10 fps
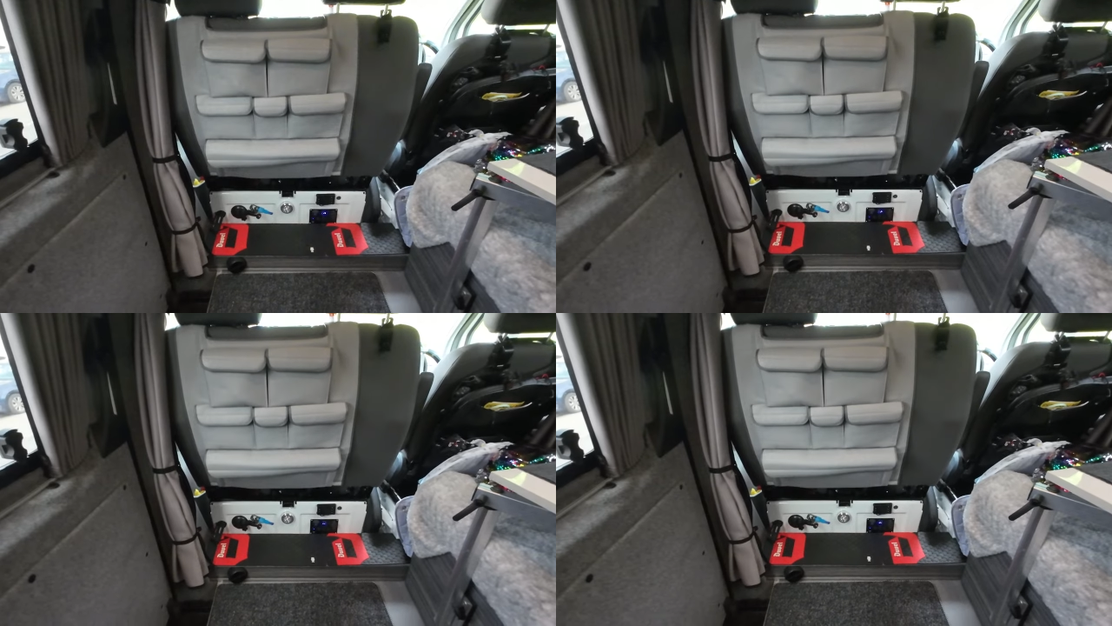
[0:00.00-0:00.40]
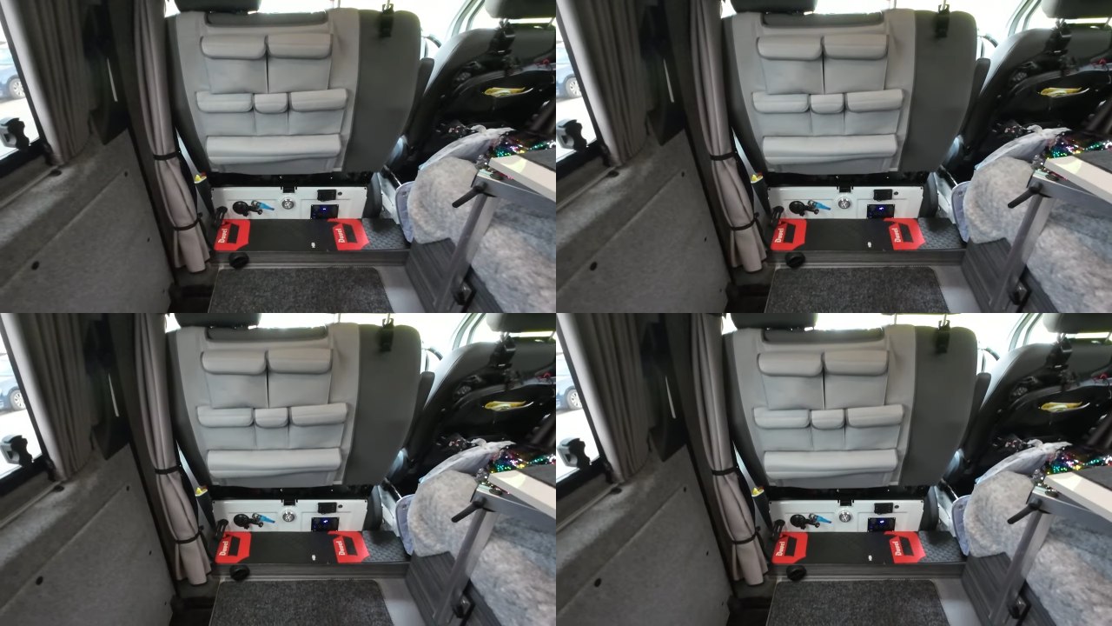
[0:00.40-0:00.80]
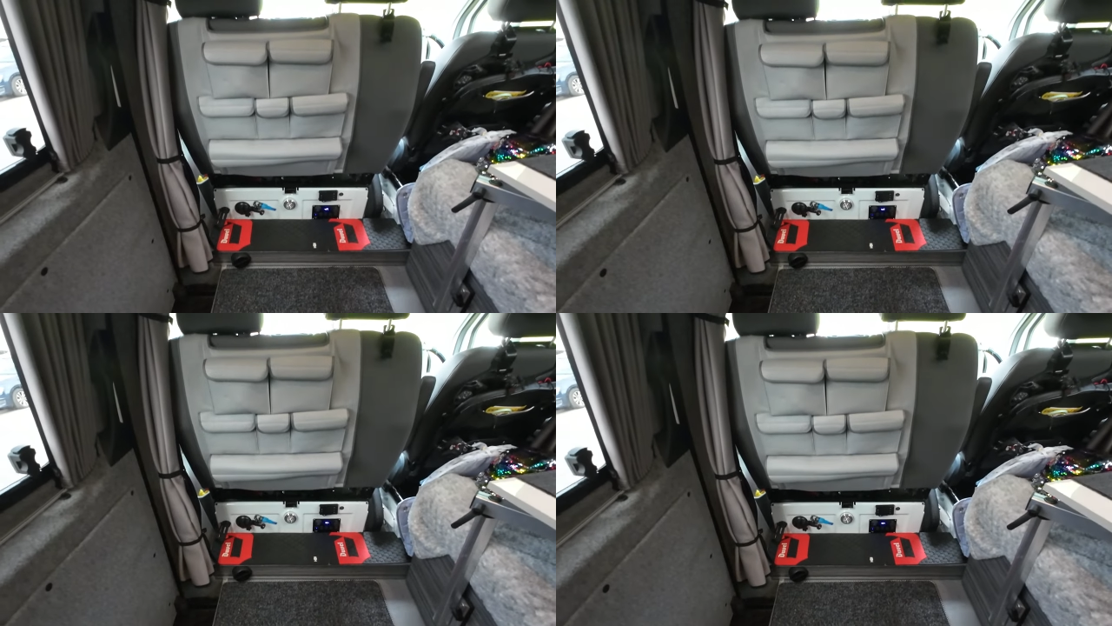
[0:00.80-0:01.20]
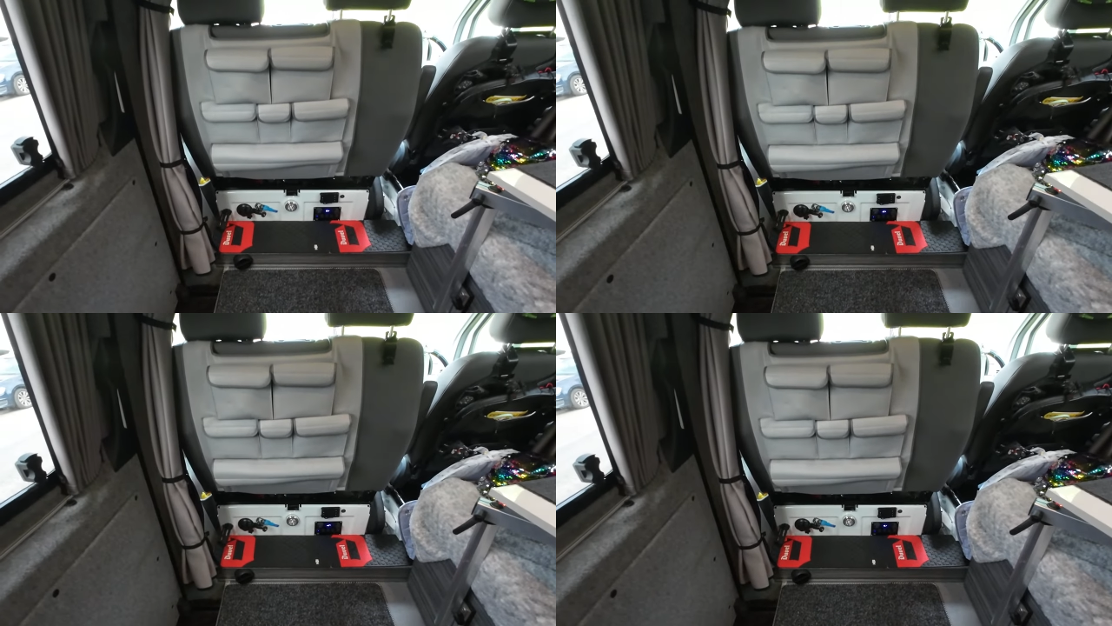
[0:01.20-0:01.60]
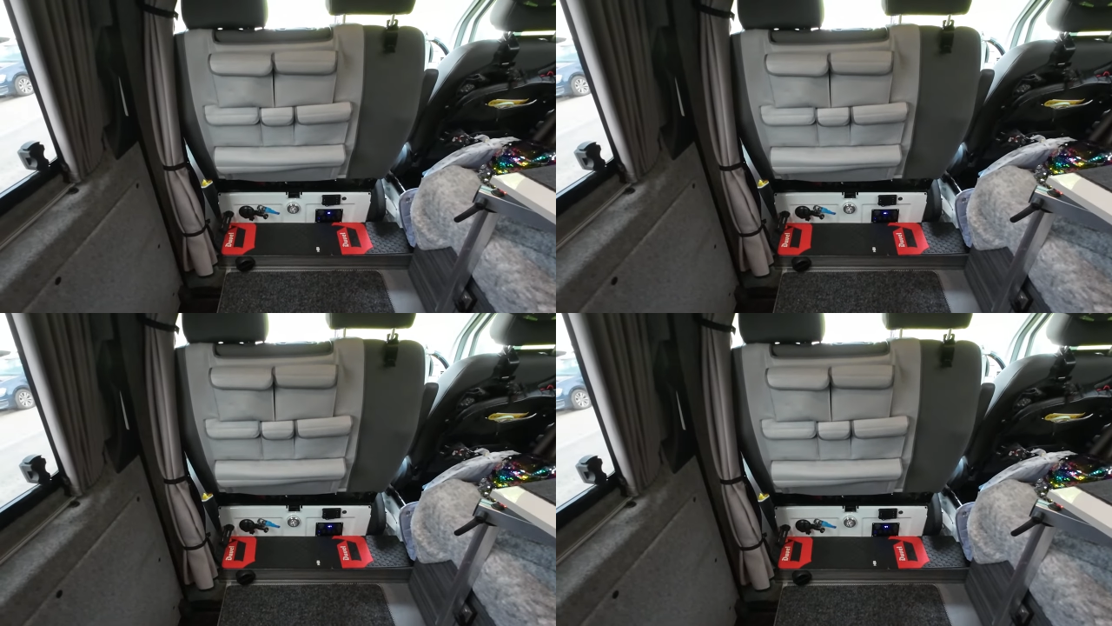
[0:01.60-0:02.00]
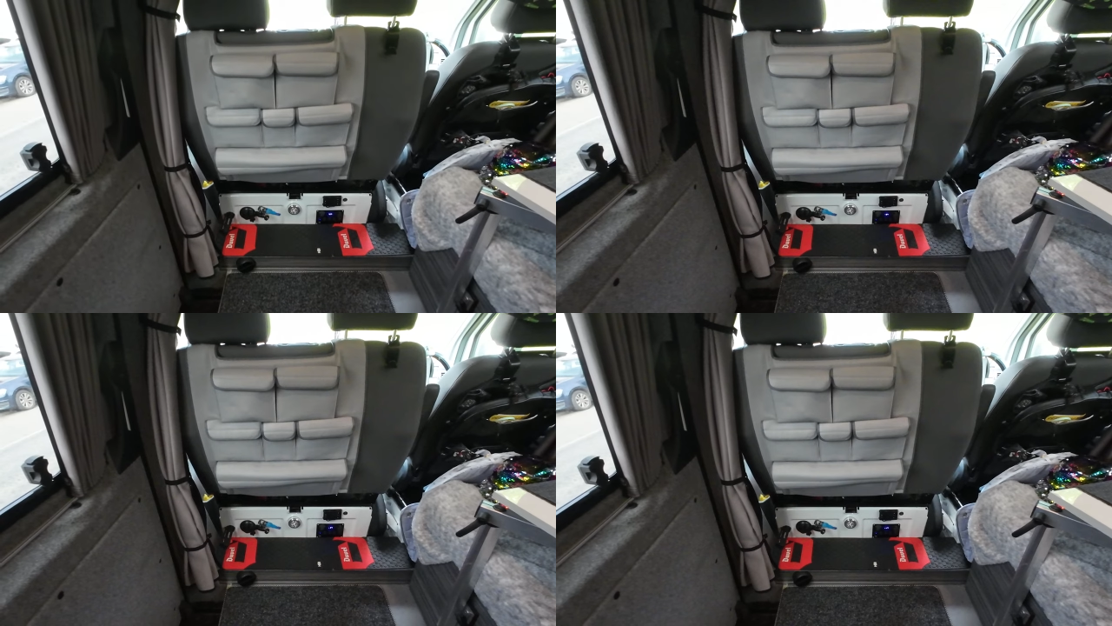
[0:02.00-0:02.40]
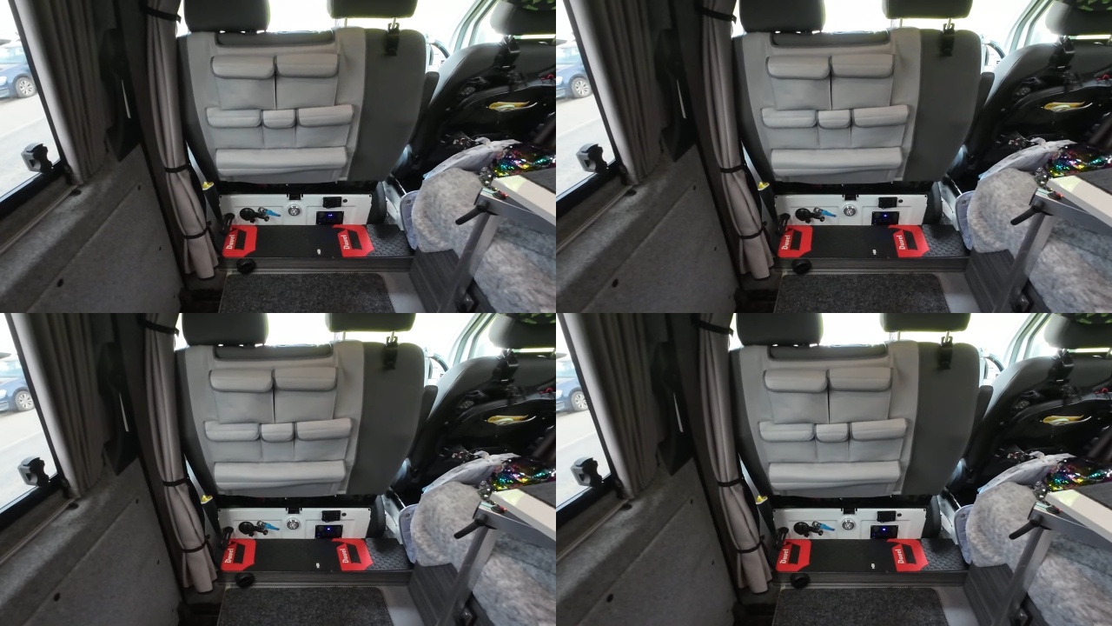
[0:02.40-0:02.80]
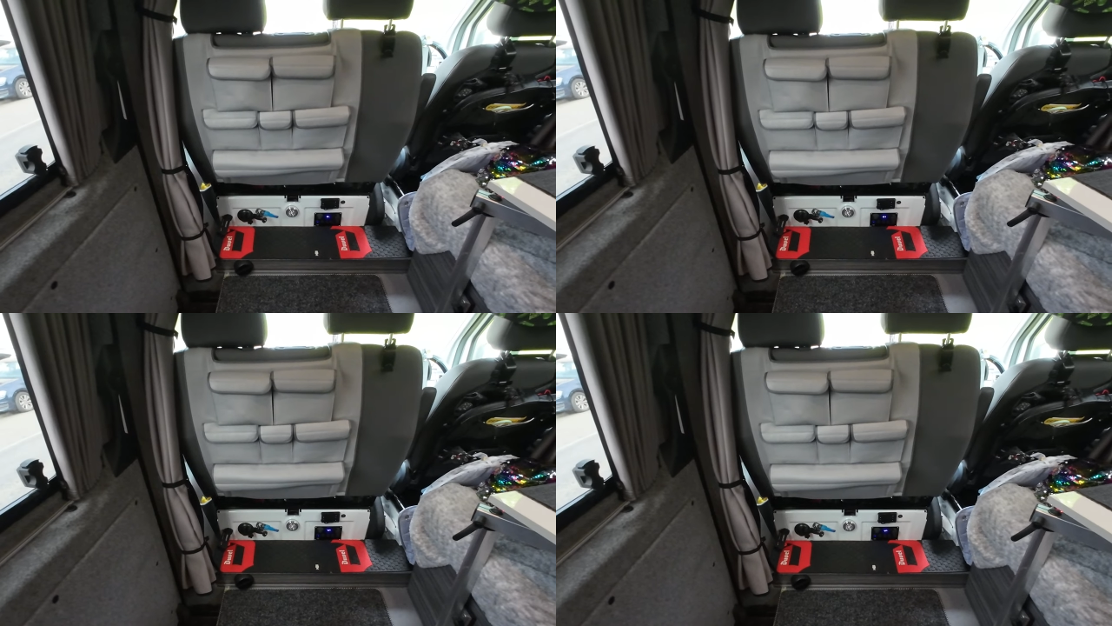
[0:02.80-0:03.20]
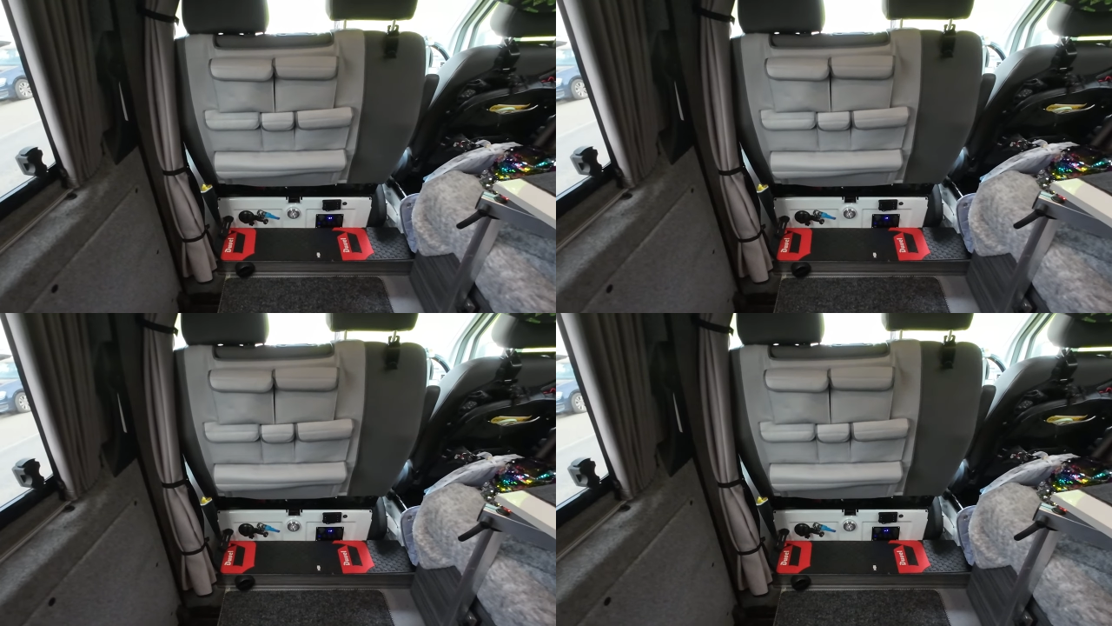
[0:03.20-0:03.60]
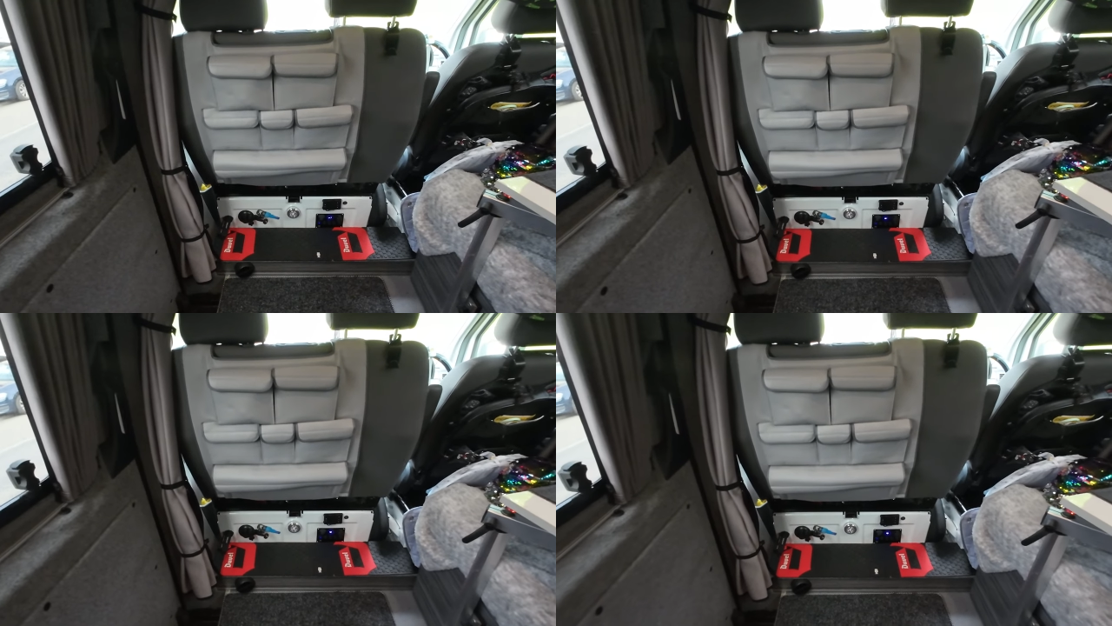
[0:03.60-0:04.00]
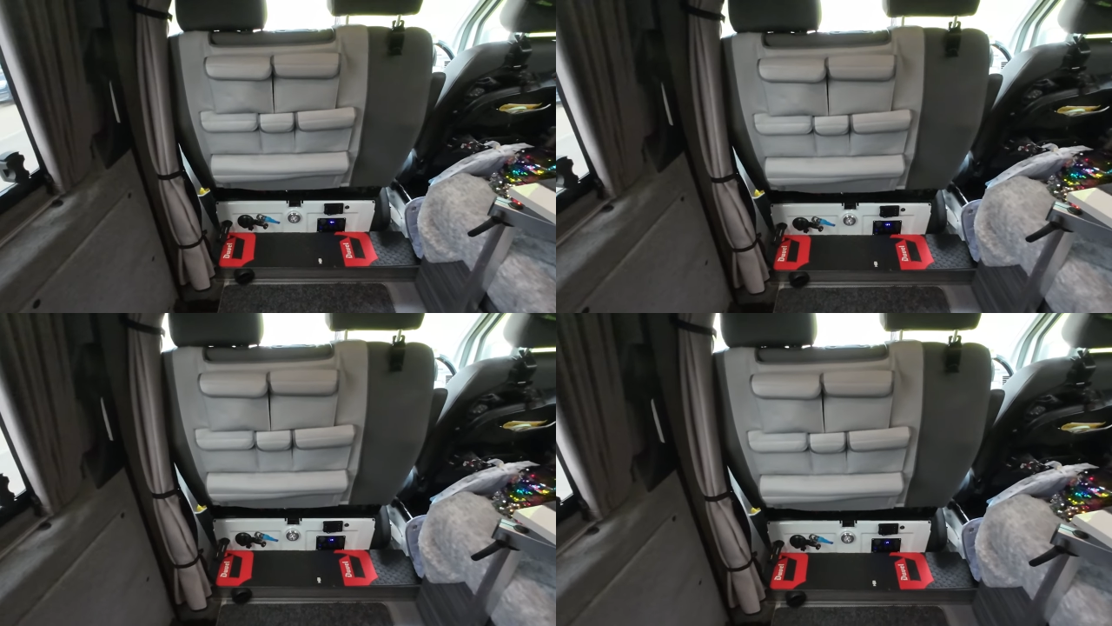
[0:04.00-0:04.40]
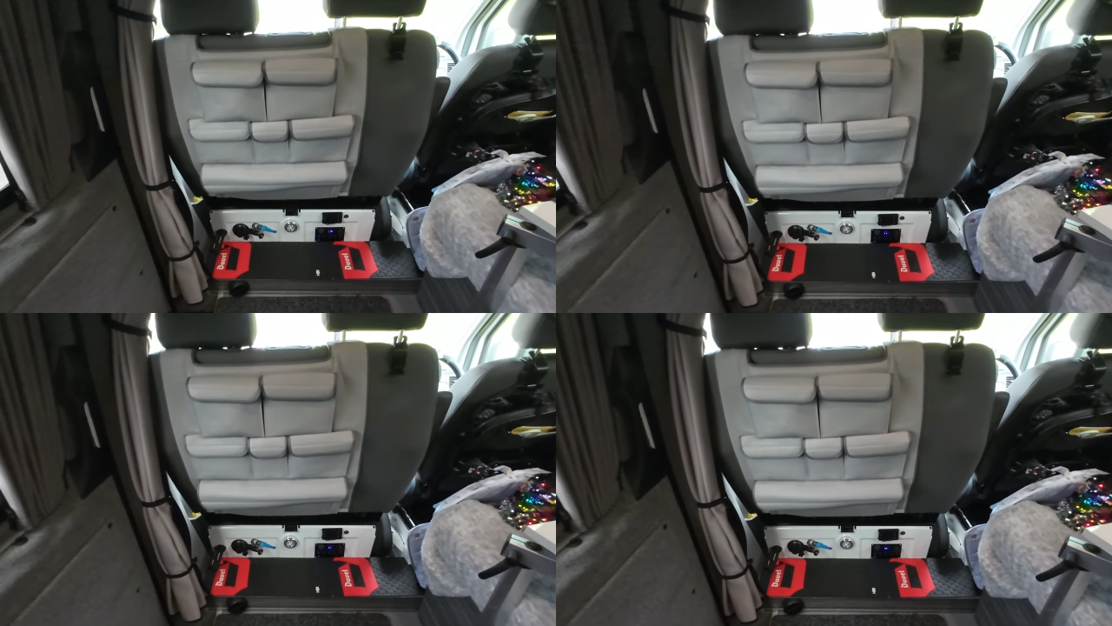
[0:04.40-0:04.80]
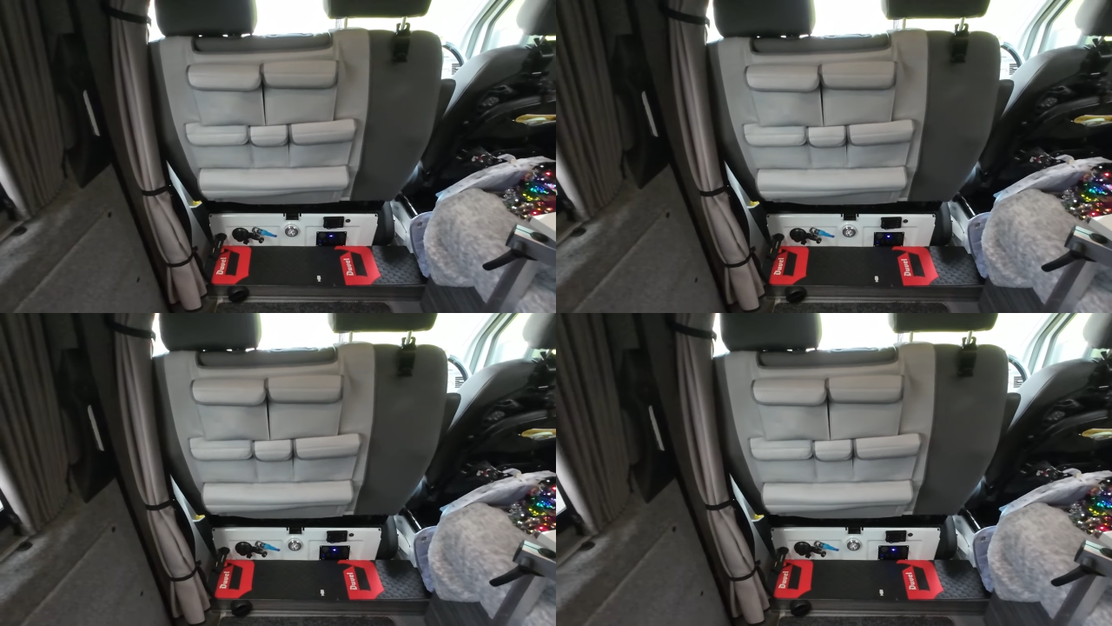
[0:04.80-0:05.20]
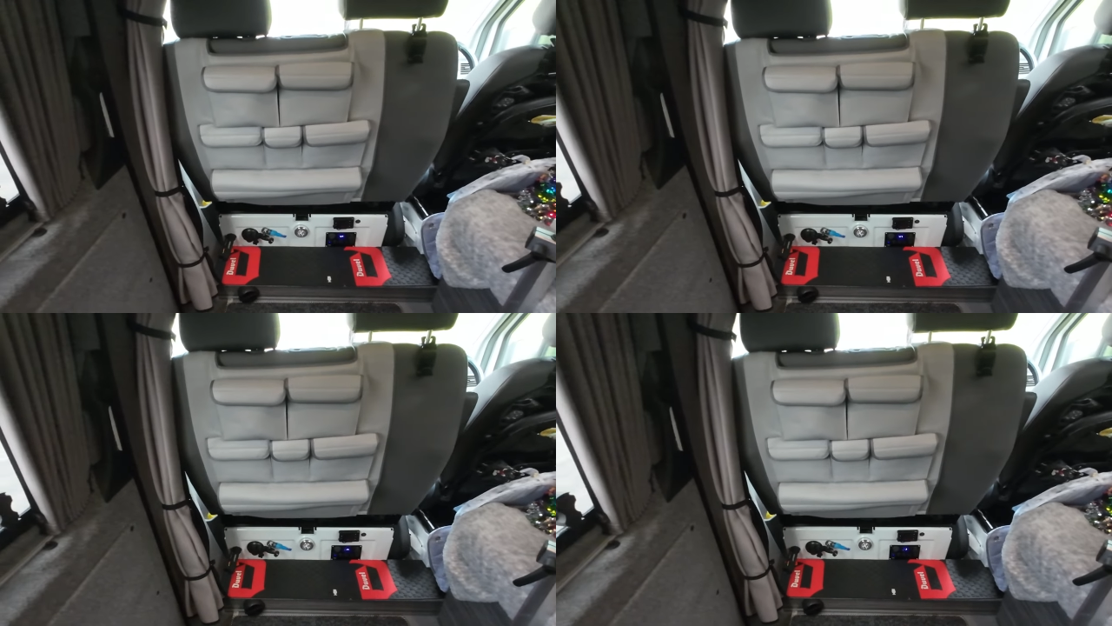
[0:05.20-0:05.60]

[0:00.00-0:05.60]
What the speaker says: No face is visible, so there are no lips to read.